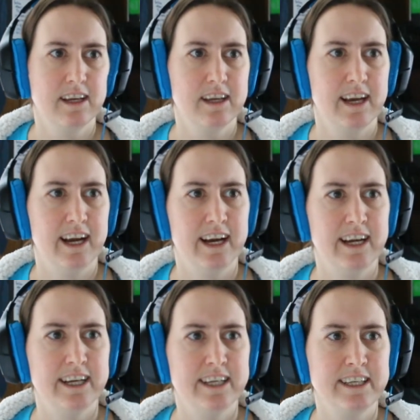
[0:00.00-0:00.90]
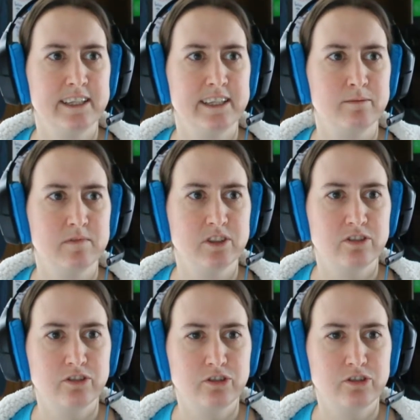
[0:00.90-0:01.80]
I
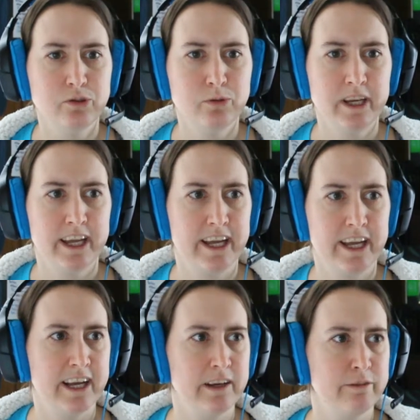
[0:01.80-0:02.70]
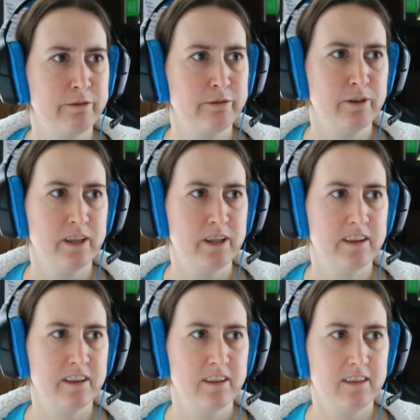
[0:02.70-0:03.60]
do have
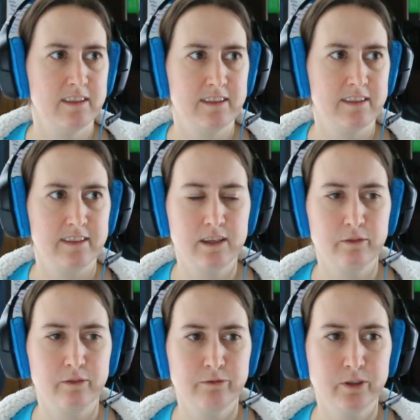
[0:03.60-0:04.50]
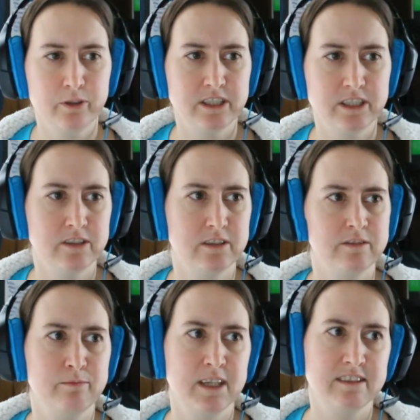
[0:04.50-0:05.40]
the footage
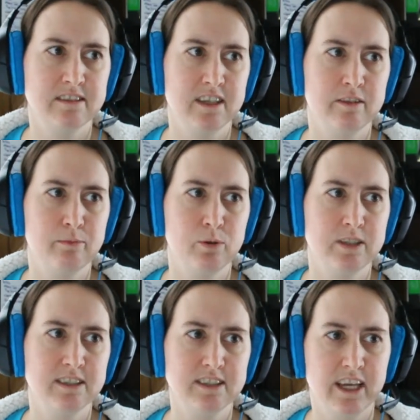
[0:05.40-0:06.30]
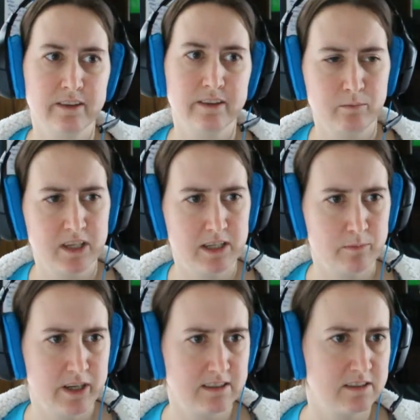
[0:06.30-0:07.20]
of myself putting together the media
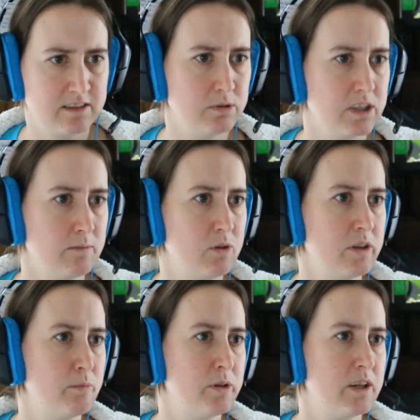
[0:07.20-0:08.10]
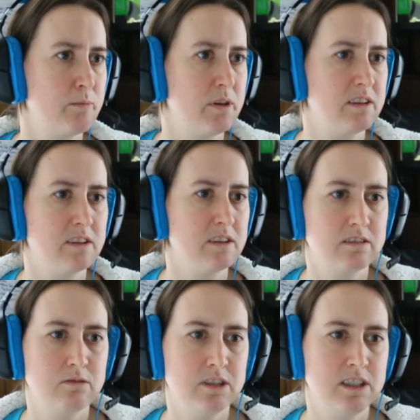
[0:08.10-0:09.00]
basket, which I'm going to bring up on this
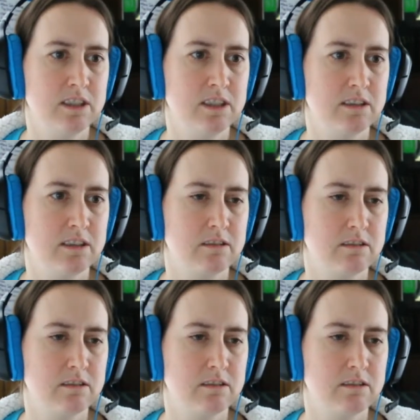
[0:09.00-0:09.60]
screen as